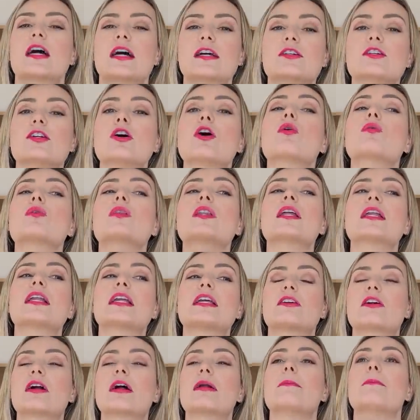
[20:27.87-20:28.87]
I know leaning
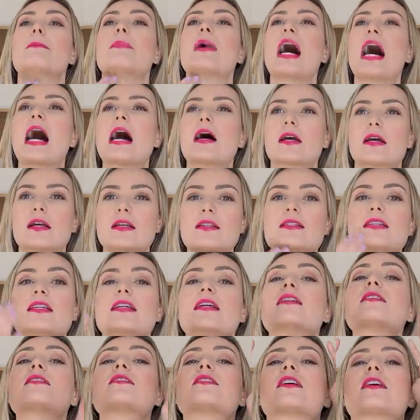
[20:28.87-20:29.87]
your head back is the
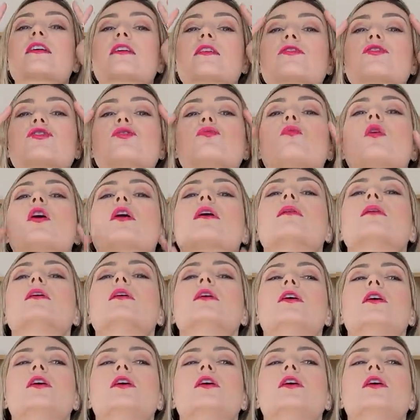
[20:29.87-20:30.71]
instinct because you want to